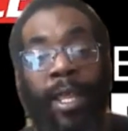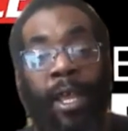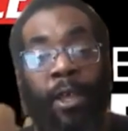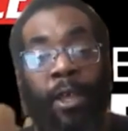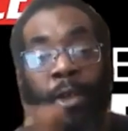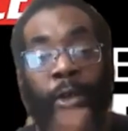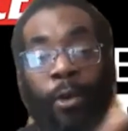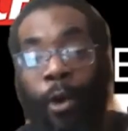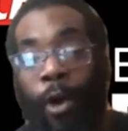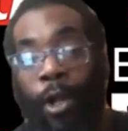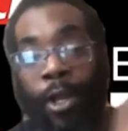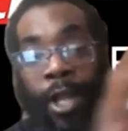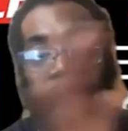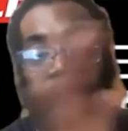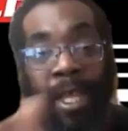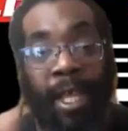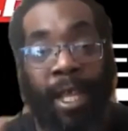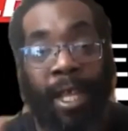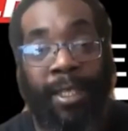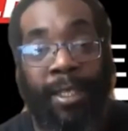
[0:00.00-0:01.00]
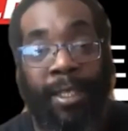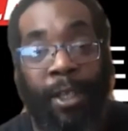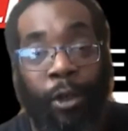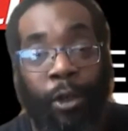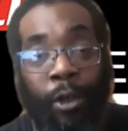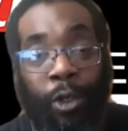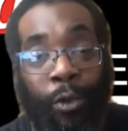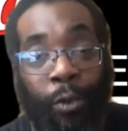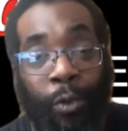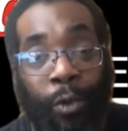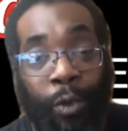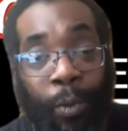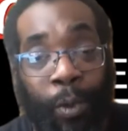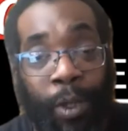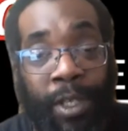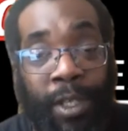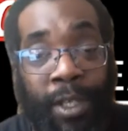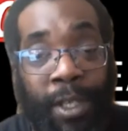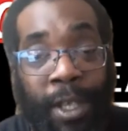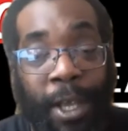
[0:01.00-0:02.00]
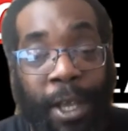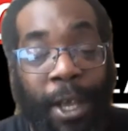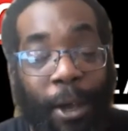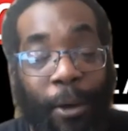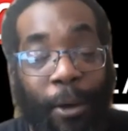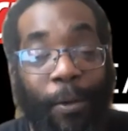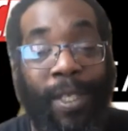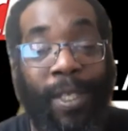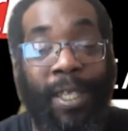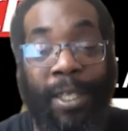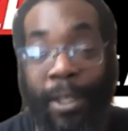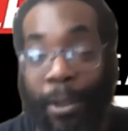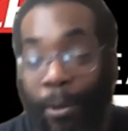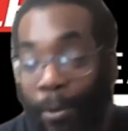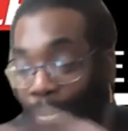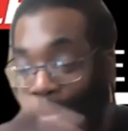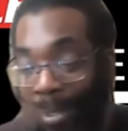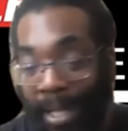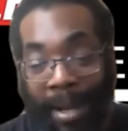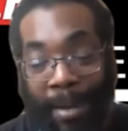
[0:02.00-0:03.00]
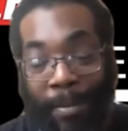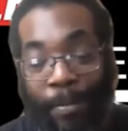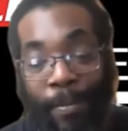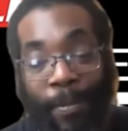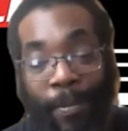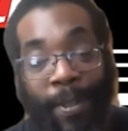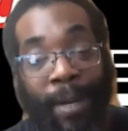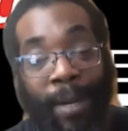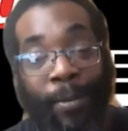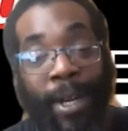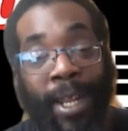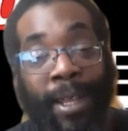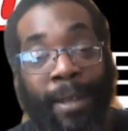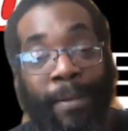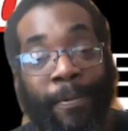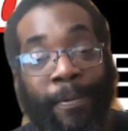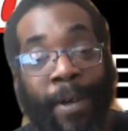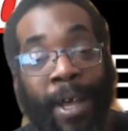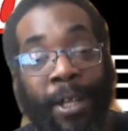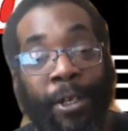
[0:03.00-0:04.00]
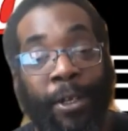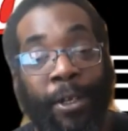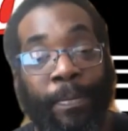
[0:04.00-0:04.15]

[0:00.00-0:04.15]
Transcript: Are you on any of the socials? What's the deal? Tell them where they can find you.